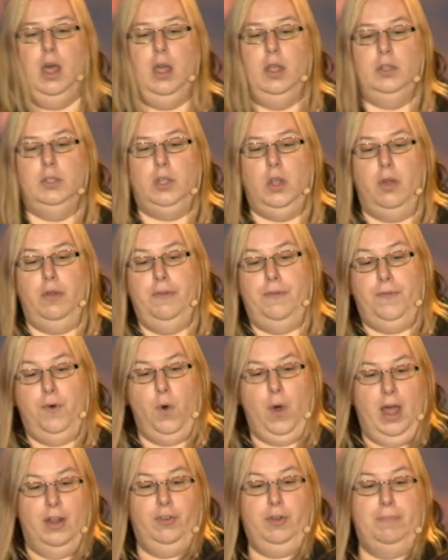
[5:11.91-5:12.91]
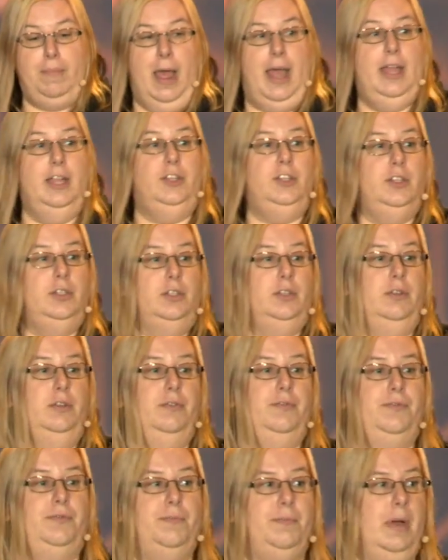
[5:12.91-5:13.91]
So 400 pages
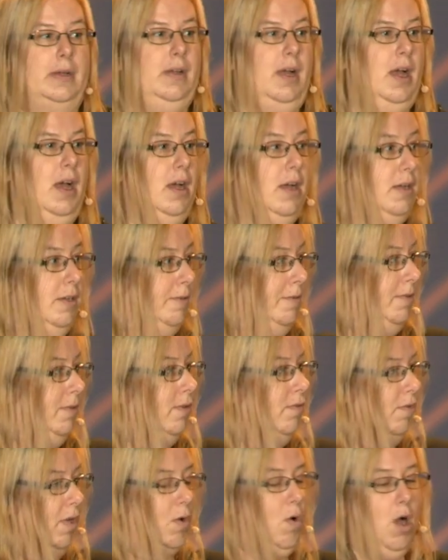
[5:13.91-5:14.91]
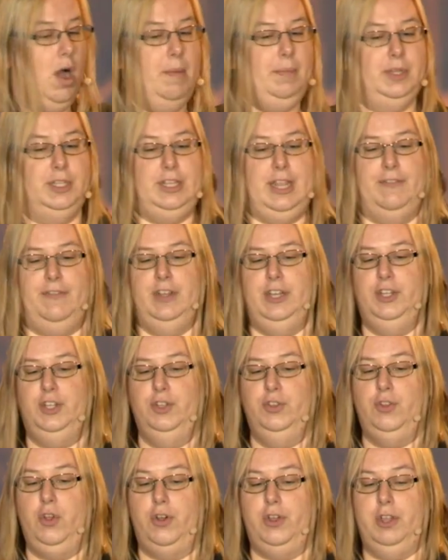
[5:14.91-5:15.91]
of uh, requirements
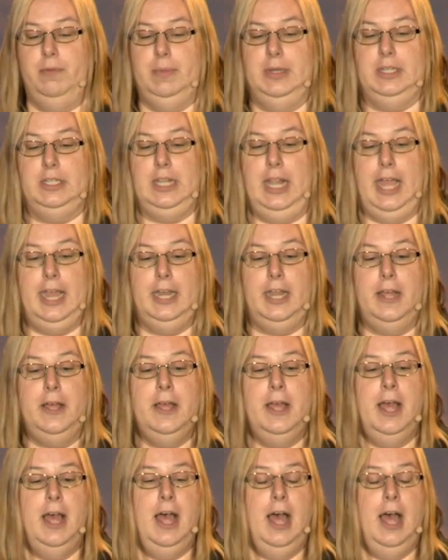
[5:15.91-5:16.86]
definition documents later.